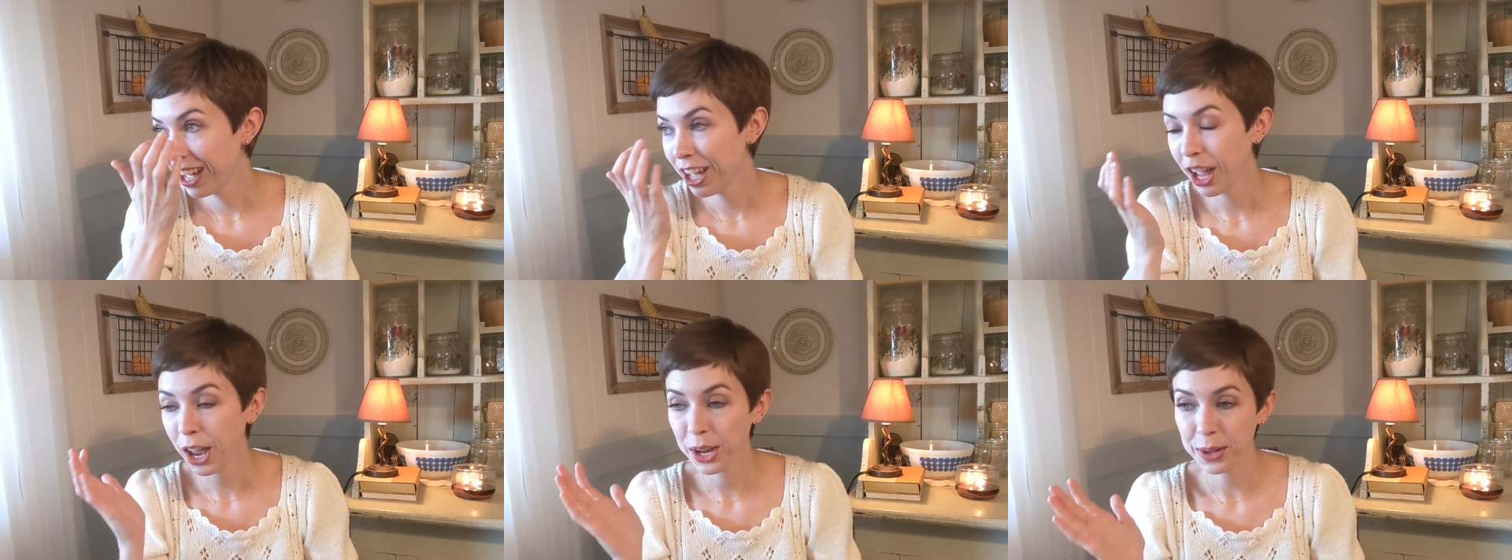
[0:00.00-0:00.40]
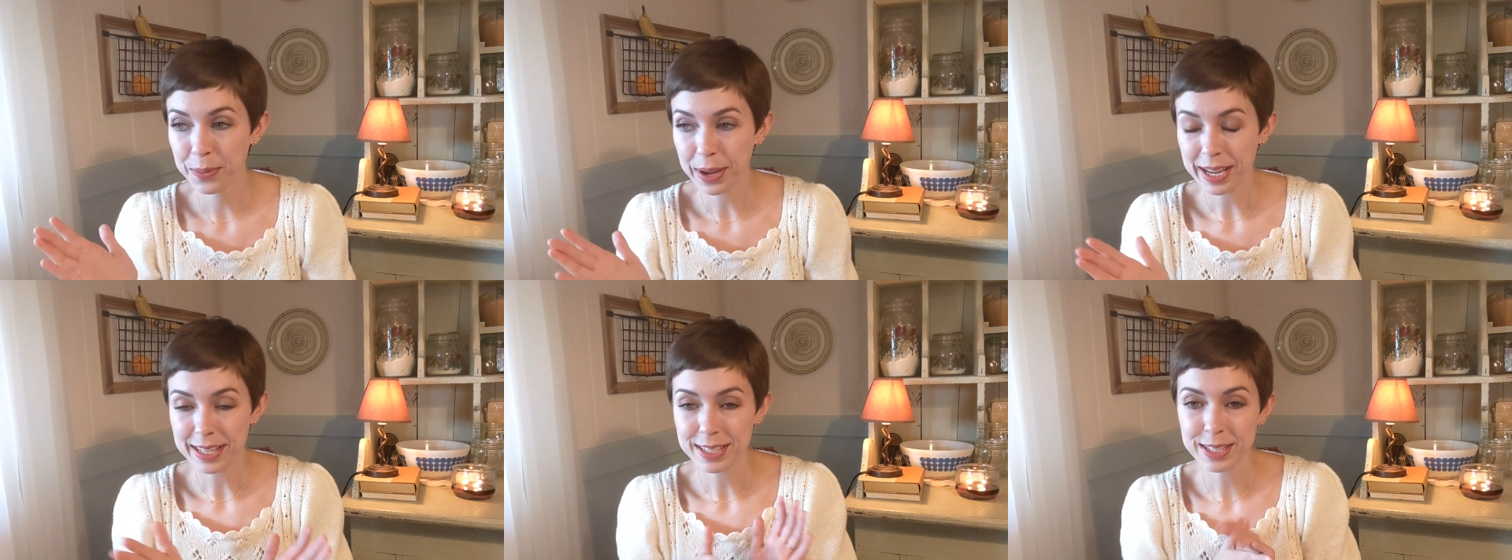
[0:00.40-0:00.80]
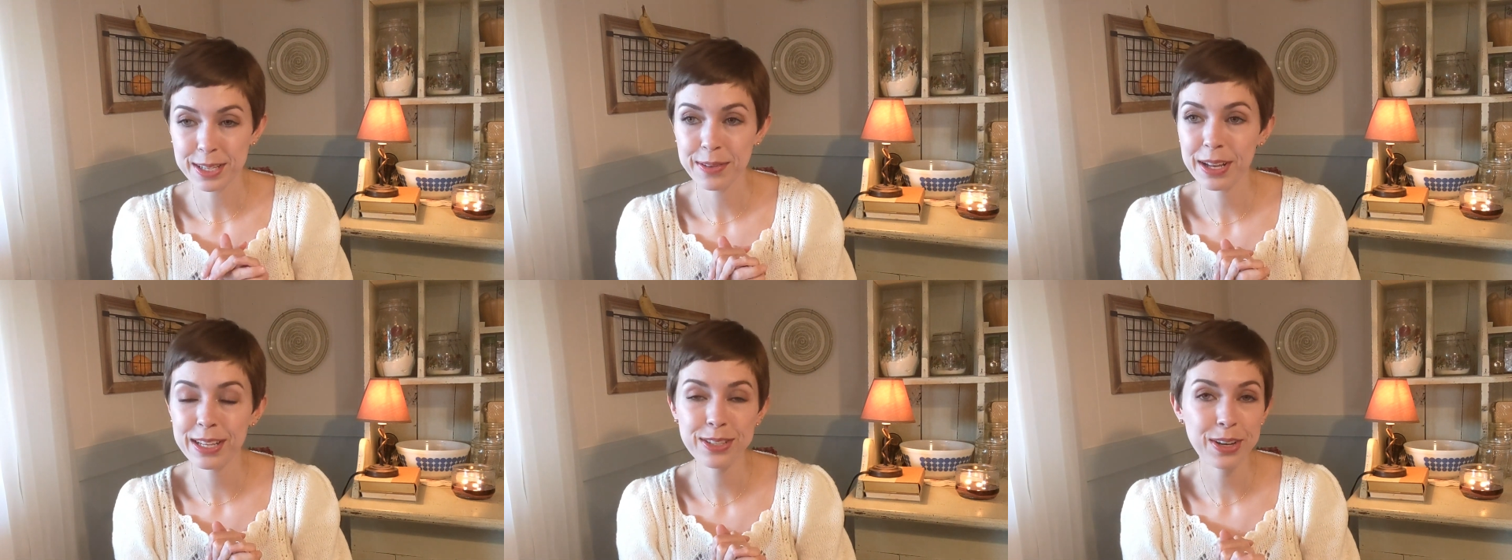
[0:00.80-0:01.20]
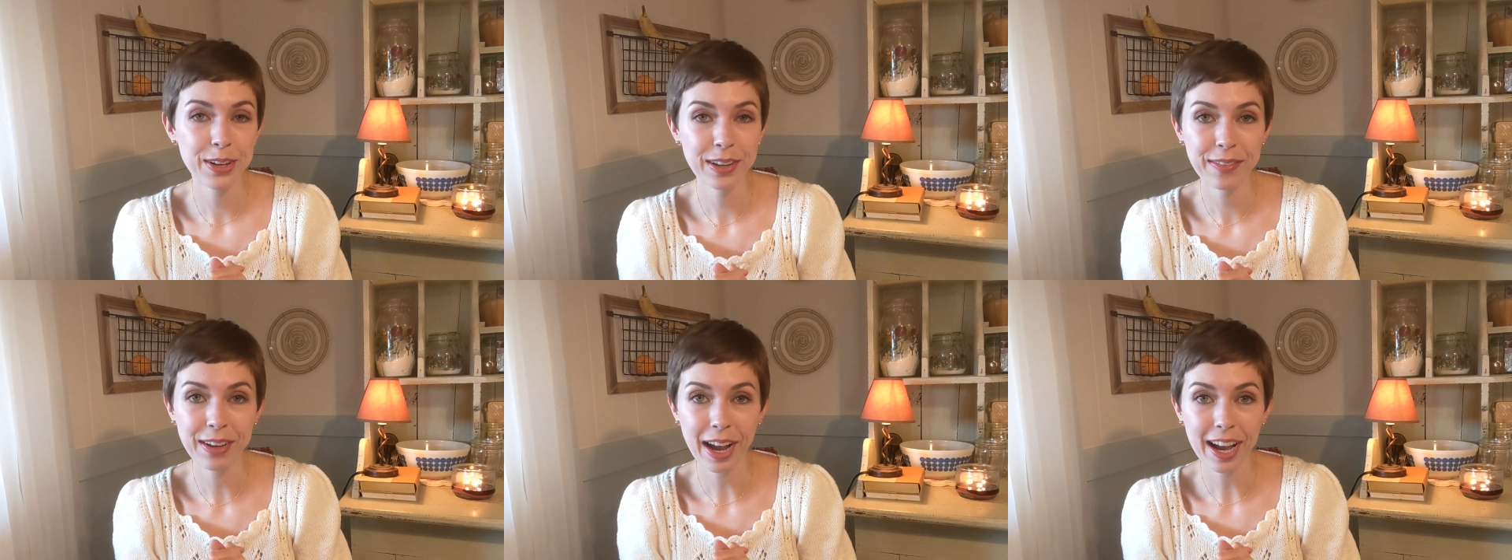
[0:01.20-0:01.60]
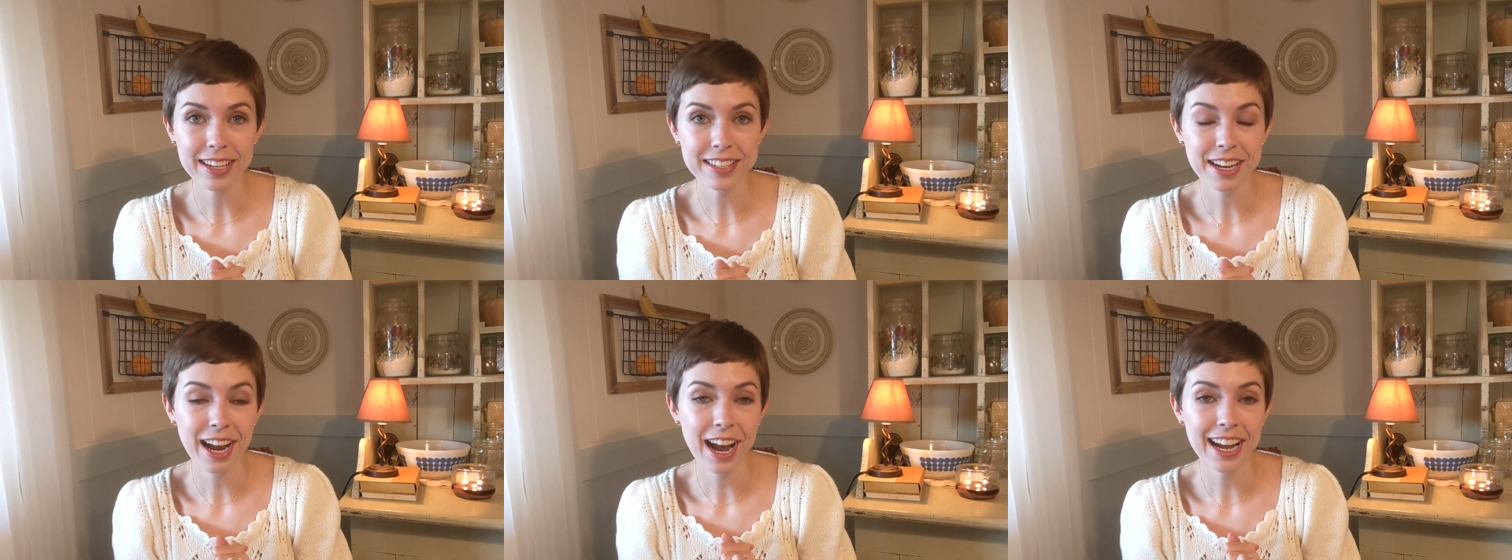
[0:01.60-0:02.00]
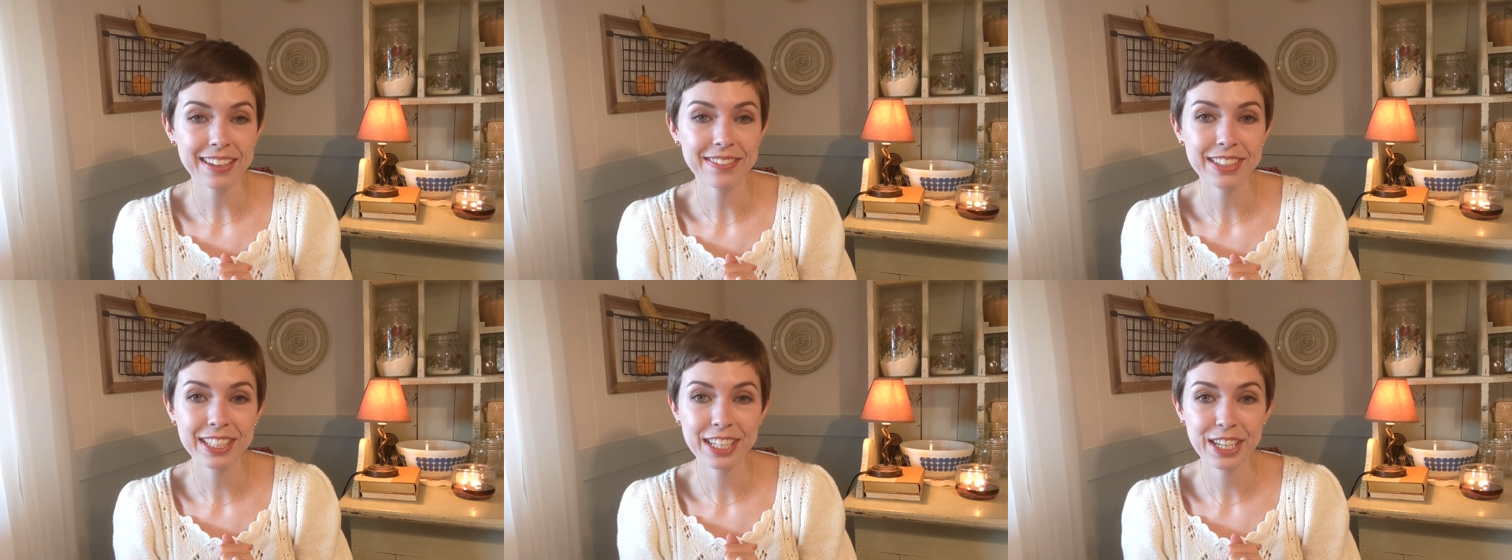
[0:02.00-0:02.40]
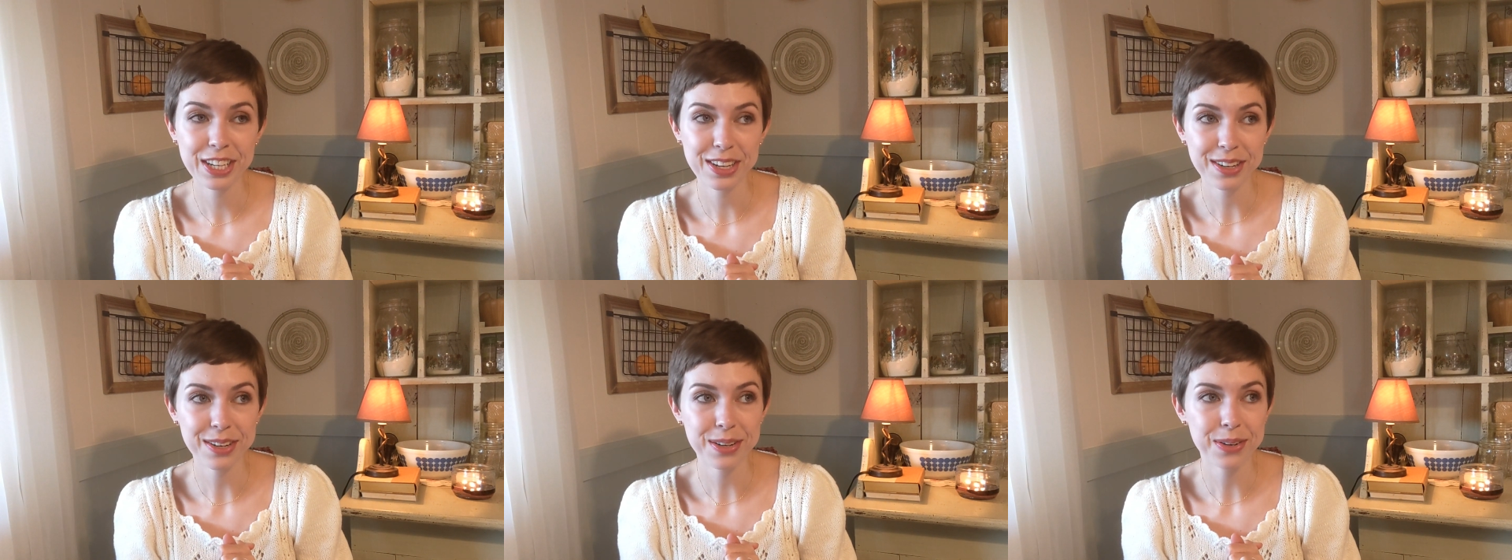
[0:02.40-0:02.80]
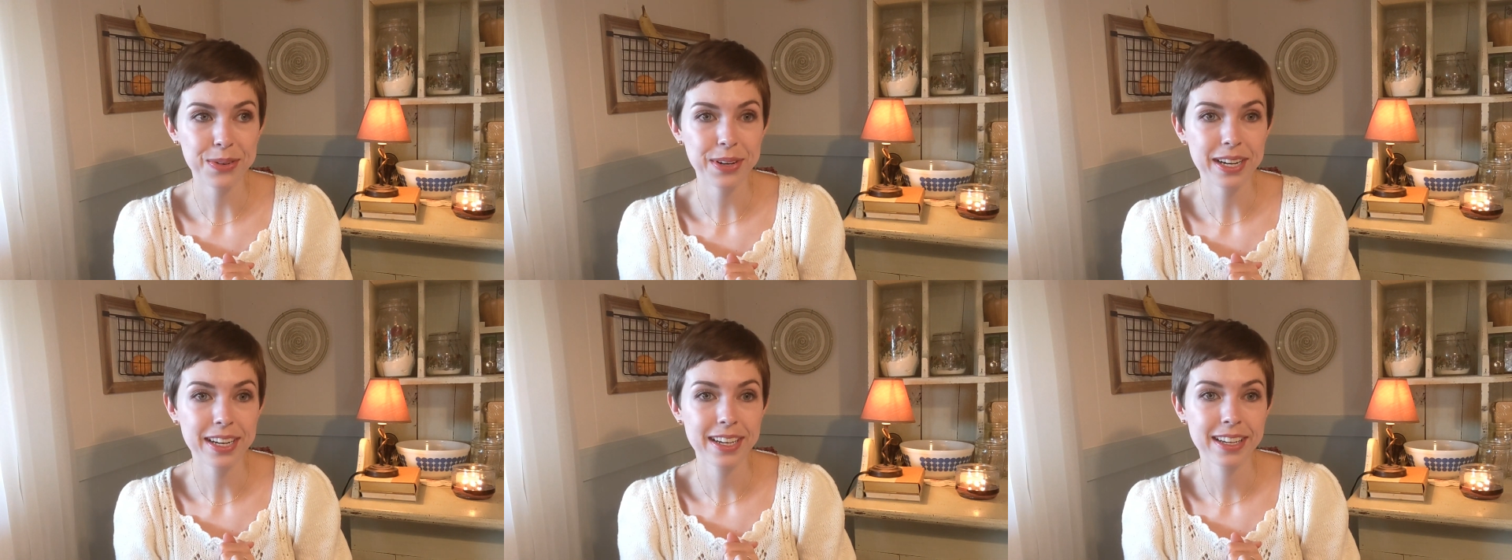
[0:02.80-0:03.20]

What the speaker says: Anyways, that's all I've got. I'm gonna go